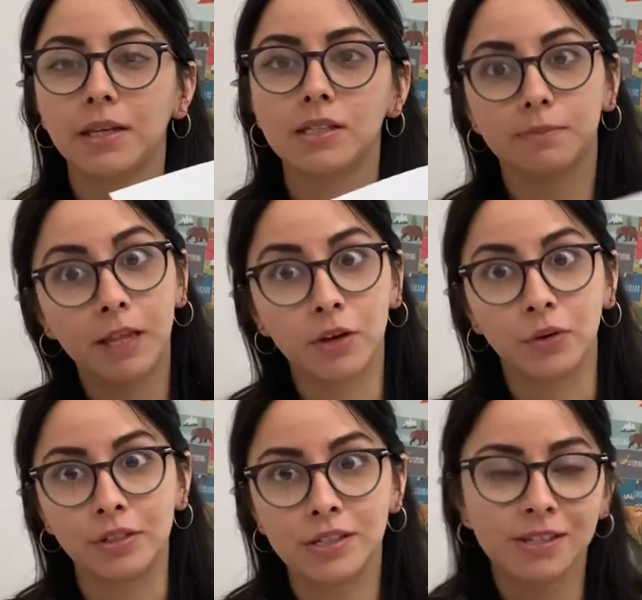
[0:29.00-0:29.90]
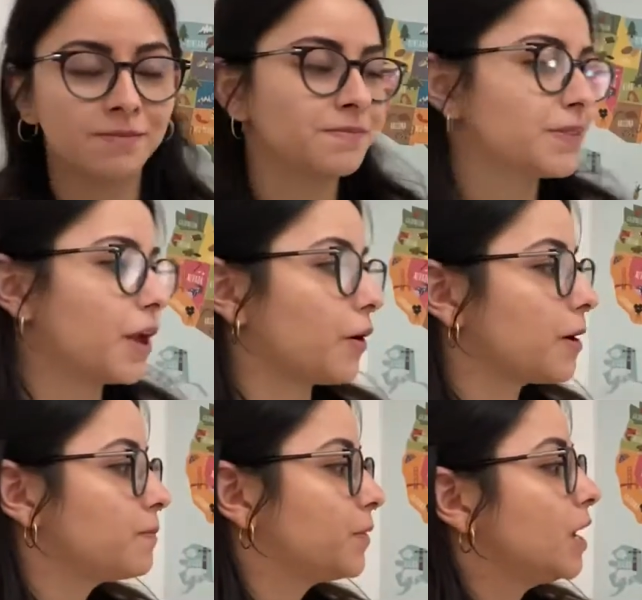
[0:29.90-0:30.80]
spelling words.
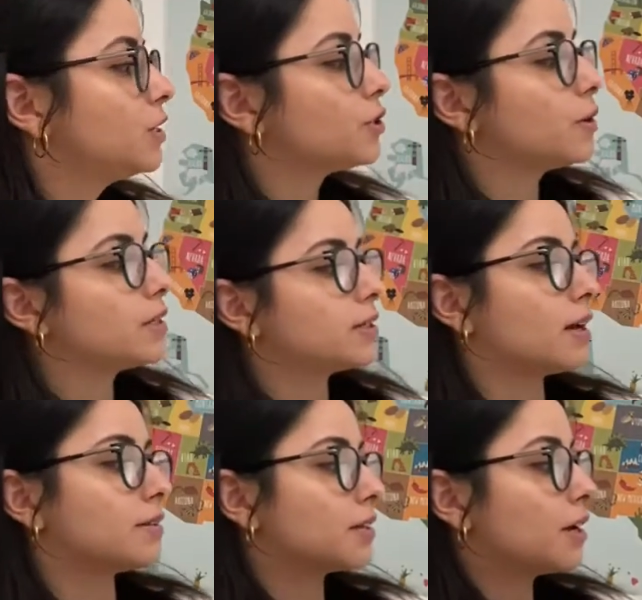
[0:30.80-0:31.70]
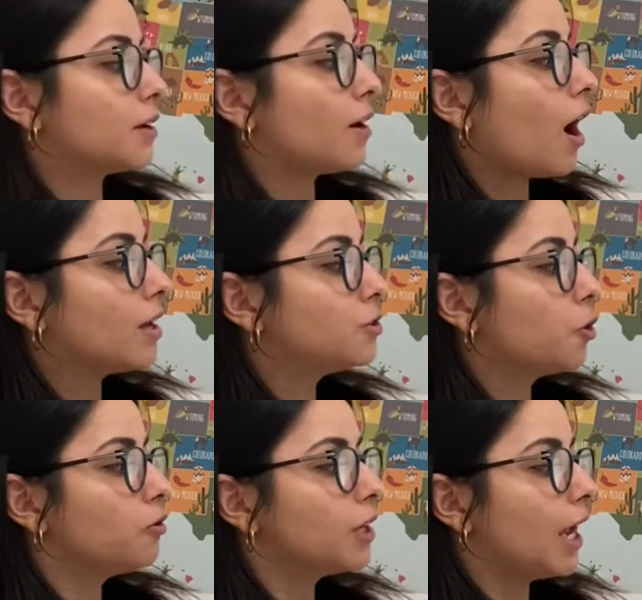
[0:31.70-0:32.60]
Okay, so it says, God
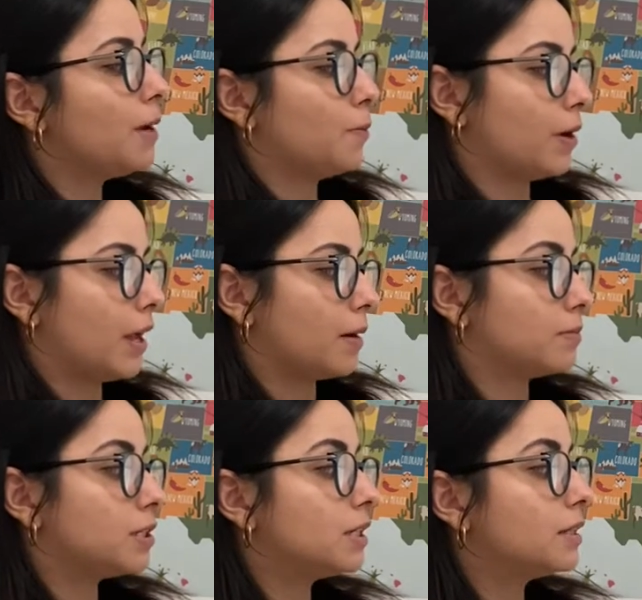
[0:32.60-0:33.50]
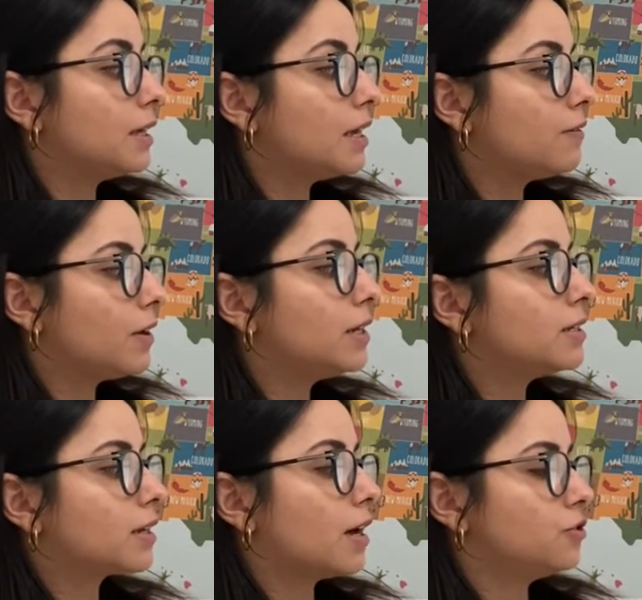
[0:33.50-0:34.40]
told Abraham to leave
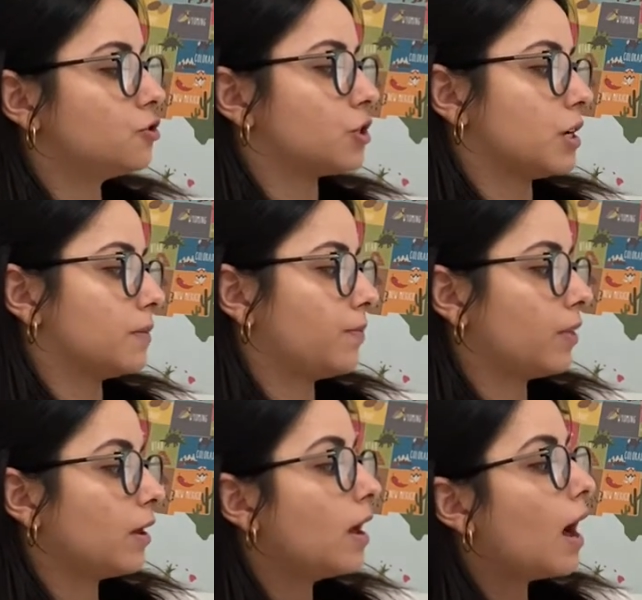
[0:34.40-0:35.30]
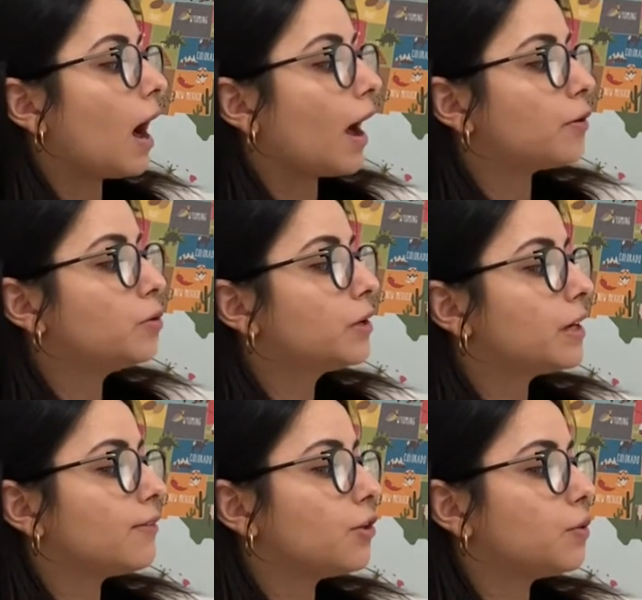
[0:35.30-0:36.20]
his country. I will
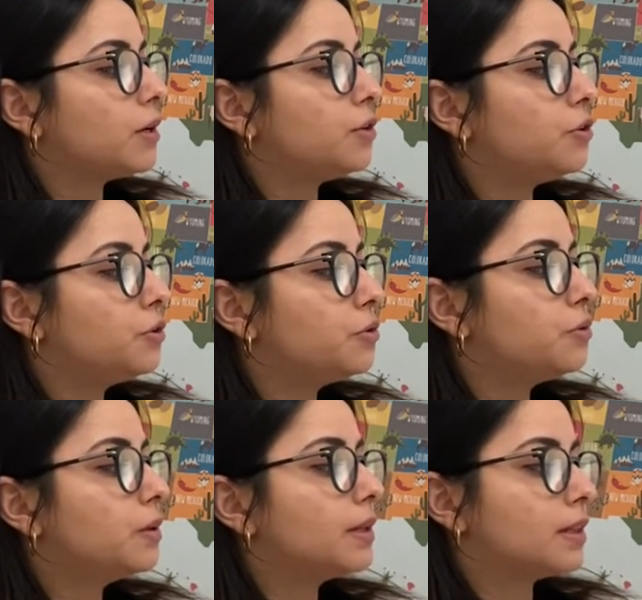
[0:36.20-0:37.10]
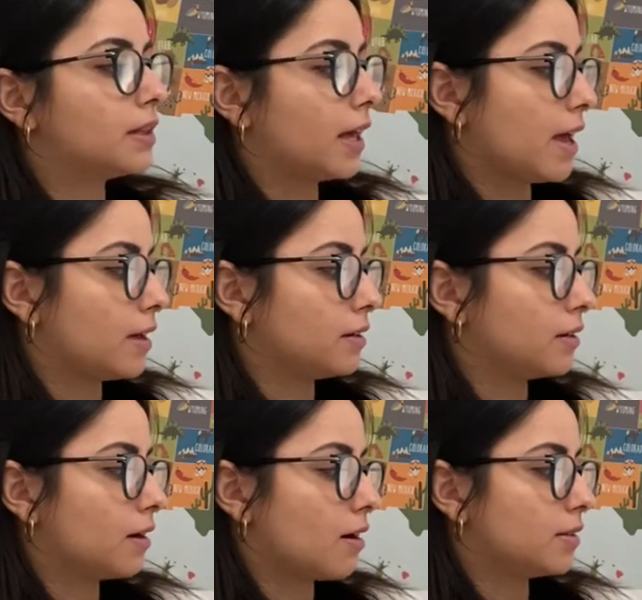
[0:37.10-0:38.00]
give you a new land,
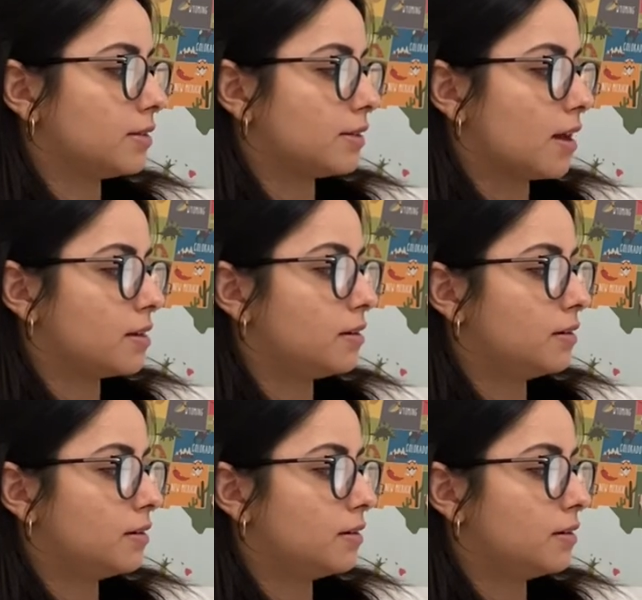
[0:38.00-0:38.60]
God said.